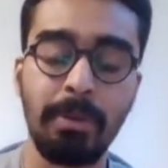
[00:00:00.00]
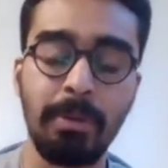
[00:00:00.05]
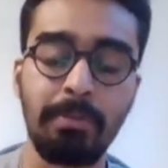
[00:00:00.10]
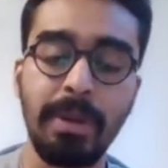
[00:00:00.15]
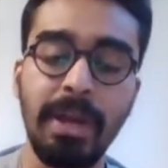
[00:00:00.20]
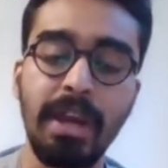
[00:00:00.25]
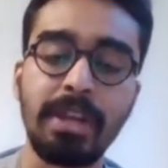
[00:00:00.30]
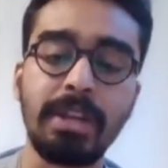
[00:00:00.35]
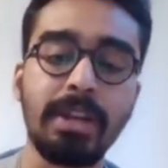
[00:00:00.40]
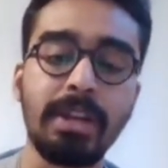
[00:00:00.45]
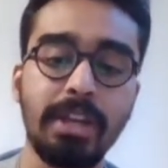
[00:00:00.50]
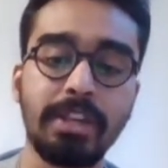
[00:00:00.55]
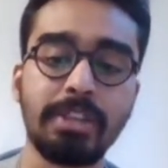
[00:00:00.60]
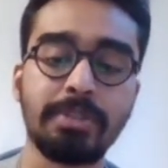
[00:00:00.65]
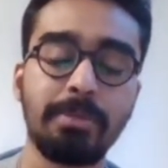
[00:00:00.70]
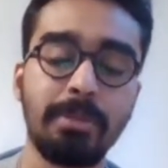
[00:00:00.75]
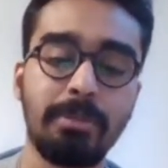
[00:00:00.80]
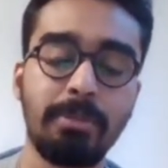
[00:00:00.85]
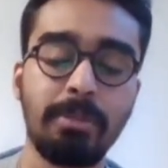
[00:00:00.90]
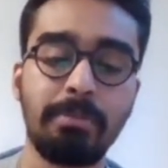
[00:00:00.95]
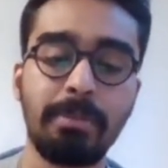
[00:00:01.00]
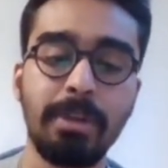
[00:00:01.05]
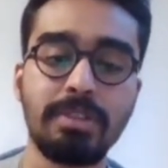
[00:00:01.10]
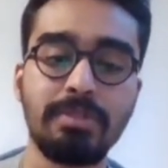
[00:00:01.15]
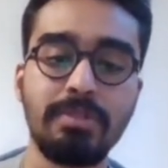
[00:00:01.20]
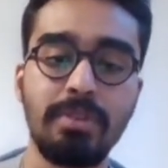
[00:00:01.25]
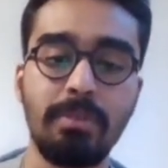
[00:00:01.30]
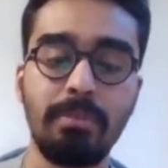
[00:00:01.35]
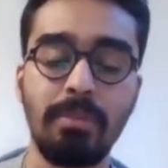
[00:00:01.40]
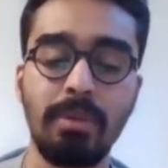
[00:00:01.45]
practical experiment based
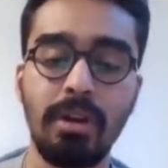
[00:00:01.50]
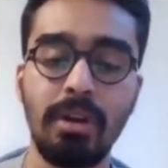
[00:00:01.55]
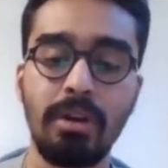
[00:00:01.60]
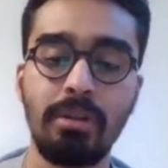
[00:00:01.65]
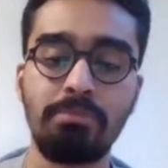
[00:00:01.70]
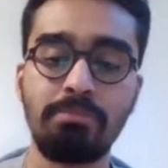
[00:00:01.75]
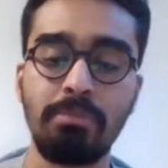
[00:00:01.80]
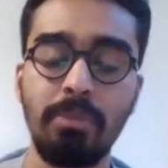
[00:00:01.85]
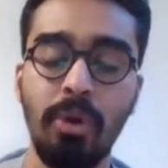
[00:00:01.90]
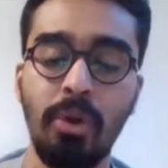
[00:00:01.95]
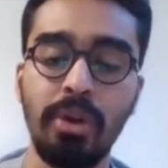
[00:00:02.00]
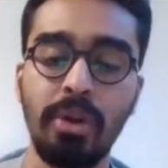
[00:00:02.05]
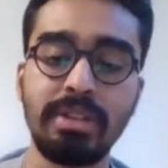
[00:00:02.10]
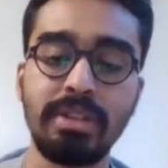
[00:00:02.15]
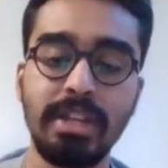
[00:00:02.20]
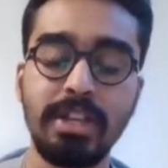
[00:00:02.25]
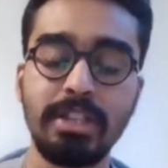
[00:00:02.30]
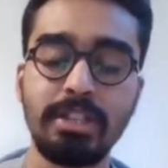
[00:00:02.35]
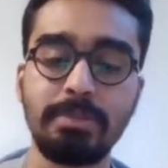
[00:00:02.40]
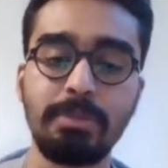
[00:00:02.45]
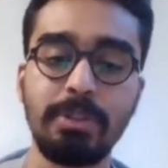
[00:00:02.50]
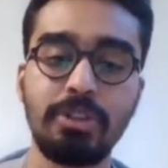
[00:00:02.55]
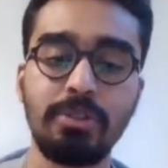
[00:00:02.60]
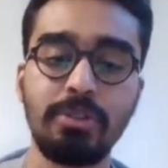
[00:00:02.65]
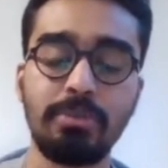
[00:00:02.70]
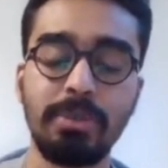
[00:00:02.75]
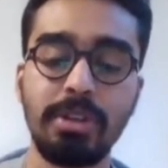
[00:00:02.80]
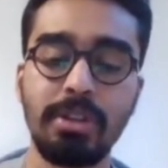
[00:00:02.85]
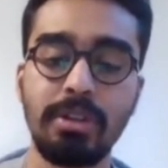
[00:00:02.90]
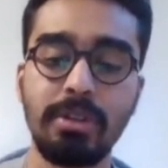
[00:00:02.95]
from uh, oil sands,
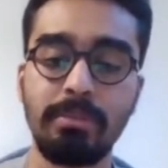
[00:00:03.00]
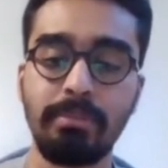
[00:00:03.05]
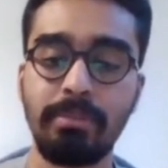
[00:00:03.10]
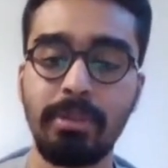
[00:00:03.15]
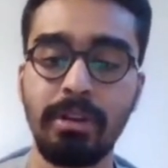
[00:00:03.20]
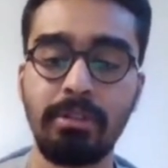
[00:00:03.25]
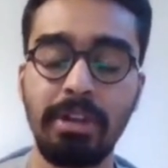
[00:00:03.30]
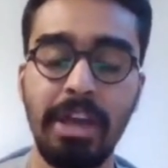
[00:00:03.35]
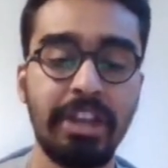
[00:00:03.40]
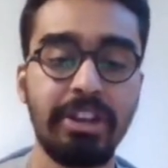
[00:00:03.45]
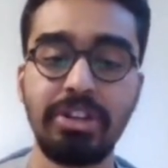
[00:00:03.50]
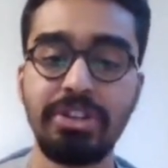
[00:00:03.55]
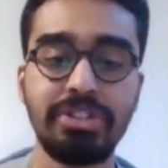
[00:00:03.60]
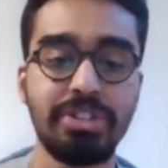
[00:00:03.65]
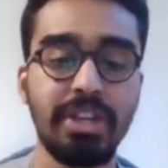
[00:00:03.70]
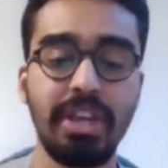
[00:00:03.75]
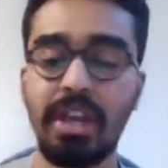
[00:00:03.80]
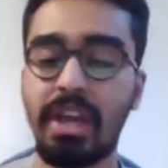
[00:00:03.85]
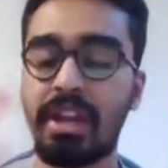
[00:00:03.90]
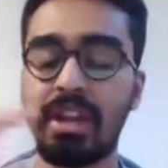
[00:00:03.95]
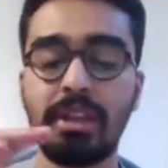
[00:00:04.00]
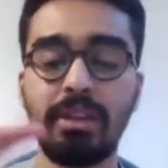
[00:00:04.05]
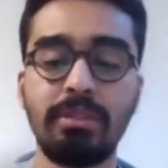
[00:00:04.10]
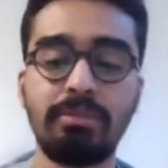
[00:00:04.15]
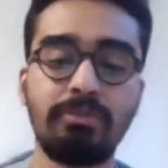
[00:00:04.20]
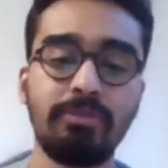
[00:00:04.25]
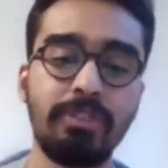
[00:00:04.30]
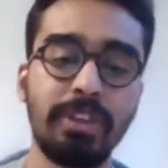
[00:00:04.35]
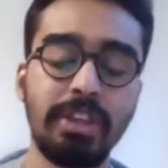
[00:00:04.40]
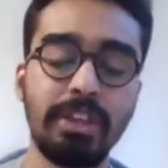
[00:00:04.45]
bitumen, energy, any
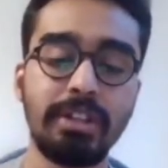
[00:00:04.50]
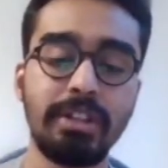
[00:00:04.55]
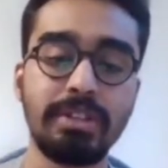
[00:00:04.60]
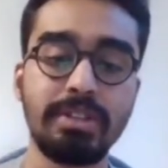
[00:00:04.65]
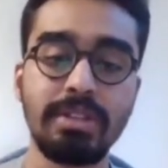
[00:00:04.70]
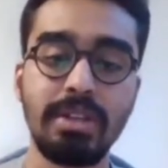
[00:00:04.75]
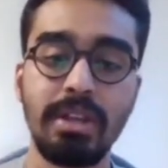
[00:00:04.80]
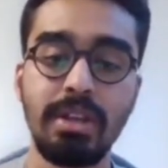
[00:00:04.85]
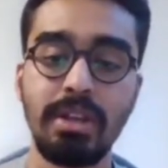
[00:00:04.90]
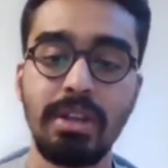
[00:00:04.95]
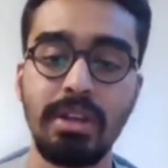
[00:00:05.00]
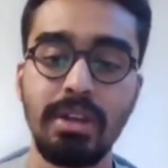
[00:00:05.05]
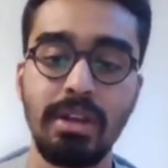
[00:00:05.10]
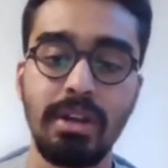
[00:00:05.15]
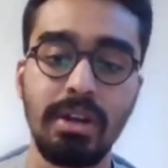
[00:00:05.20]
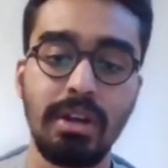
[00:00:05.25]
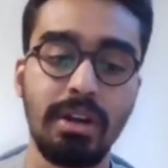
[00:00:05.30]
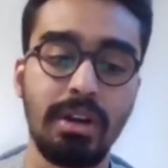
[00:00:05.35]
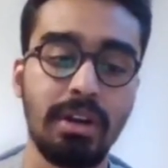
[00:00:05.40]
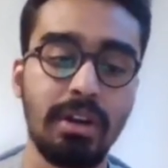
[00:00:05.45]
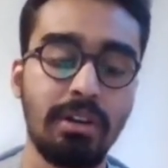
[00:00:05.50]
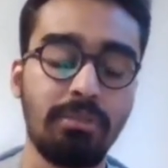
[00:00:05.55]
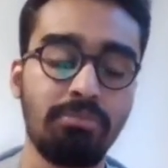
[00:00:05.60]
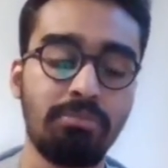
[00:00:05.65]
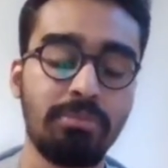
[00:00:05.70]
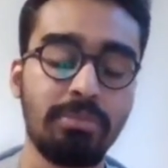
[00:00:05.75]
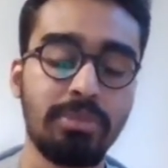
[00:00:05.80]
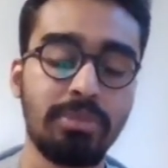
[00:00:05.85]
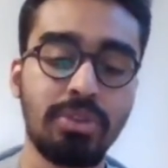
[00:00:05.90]
fields. -huh.